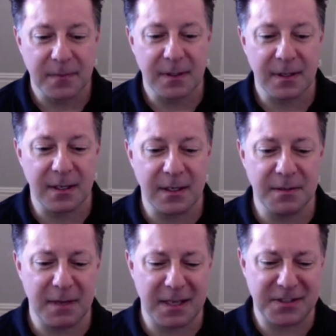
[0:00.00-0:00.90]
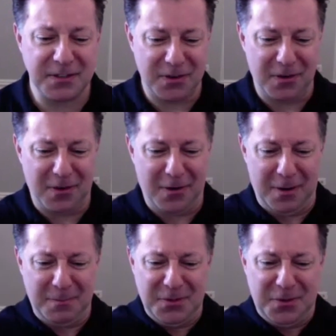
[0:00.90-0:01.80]
he has his
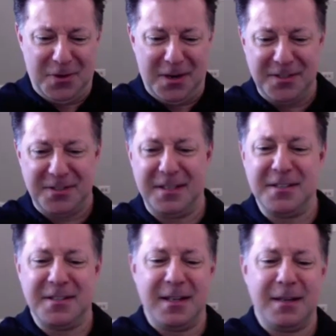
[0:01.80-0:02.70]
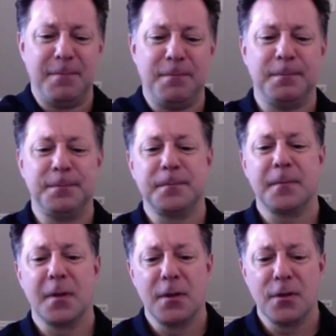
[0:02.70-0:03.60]
arms crossed, and he's like,
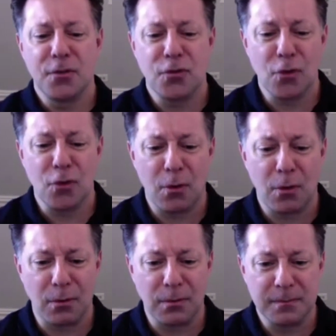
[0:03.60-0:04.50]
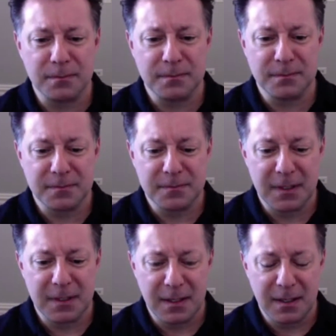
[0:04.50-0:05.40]
so
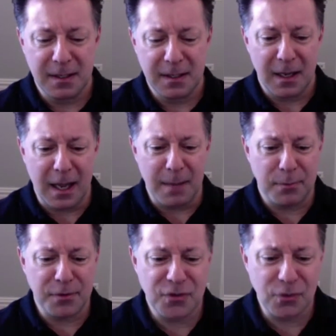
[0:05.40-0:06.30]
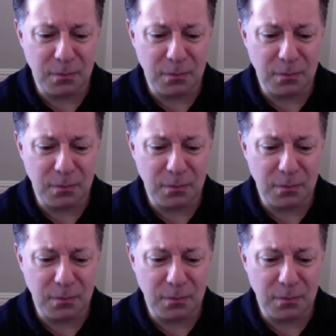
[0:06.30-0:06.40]
I presume